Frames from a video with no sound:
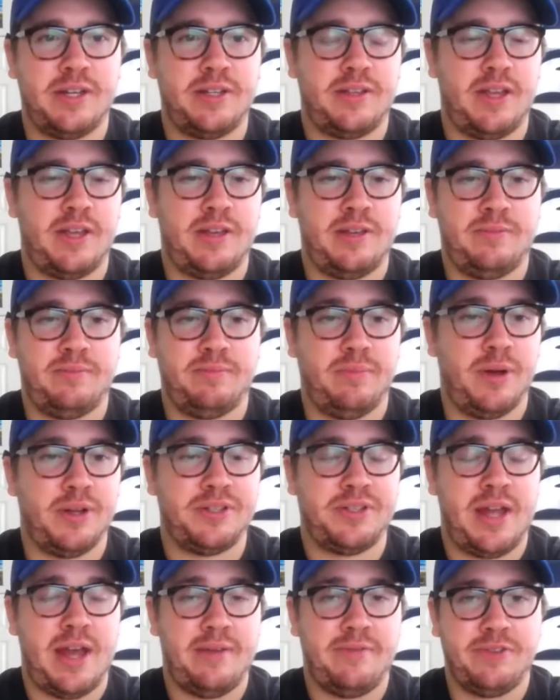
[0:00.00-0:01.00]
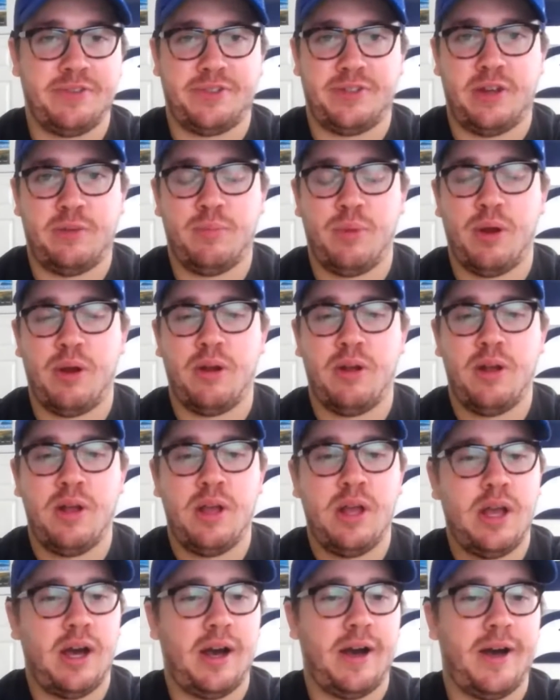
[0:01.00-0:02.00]
They must have his number,
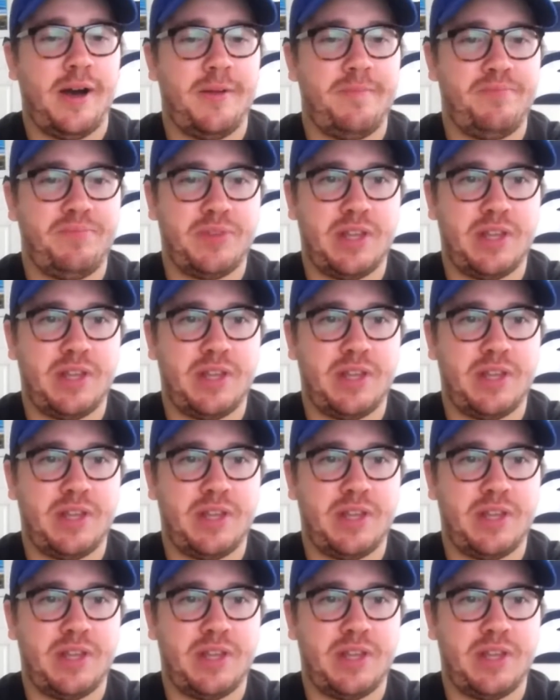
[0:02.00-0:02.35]
somehow